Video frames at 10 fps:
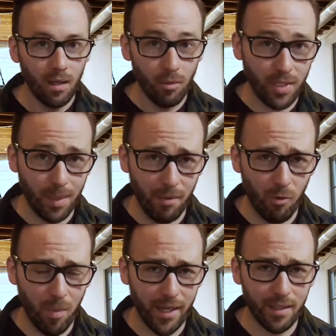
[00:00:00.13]
What's up
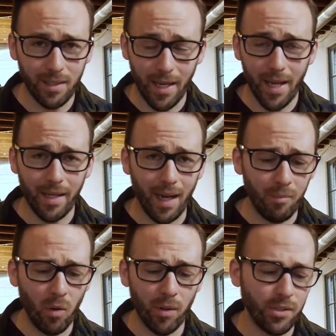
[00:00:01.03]
everybody? Today
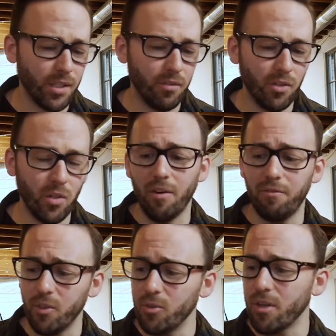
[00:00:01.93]
I'm going to give you a
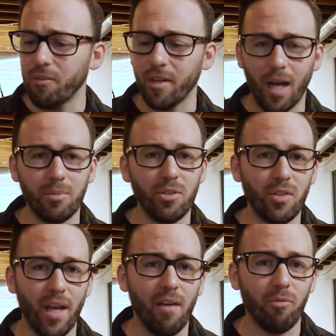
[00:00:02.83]
few different
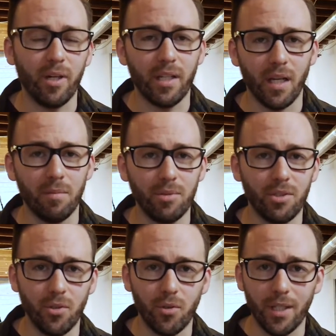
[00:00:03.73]
options you have when it comes
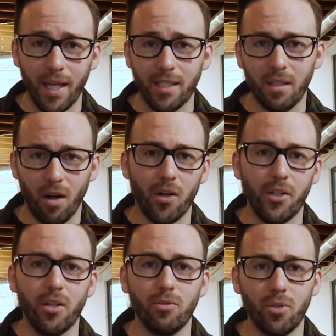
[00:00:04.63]
to connecting
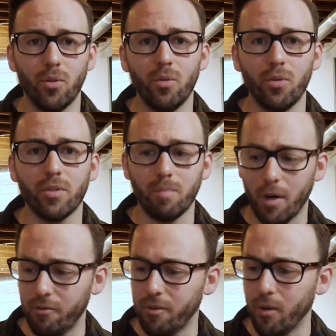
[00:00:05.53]
audio to your
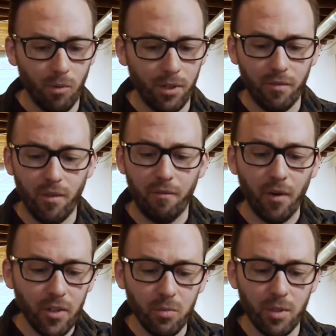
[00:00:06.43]
smartphone. One of the
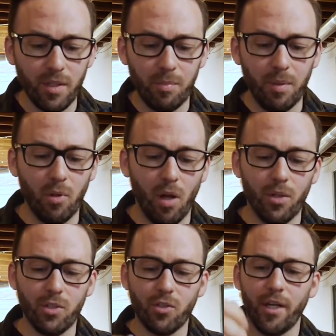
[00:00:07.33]
first ones that people
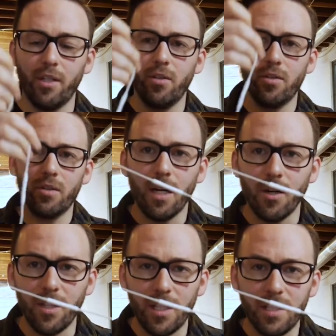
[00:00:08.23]
always try to use
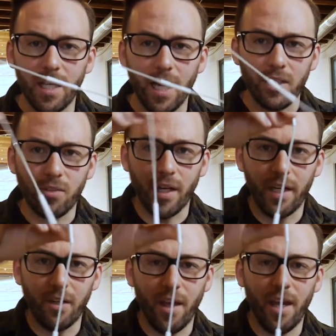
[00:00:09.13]
are these guys right
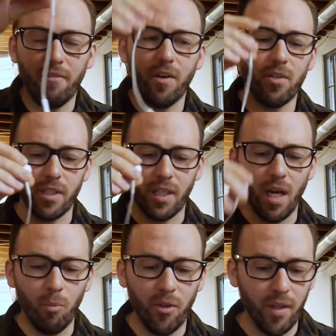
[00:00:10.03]
here, the headphones that
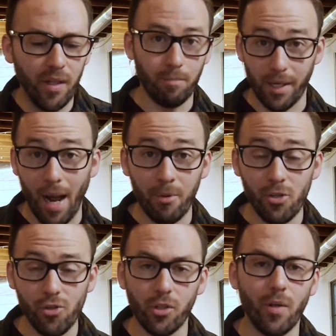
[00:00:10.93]
come with it. But I'm going
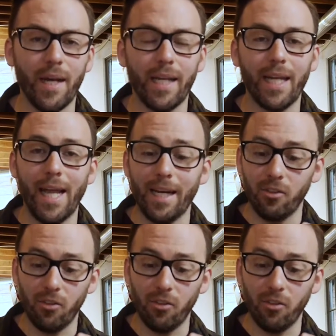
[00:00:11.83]
to show you how to connect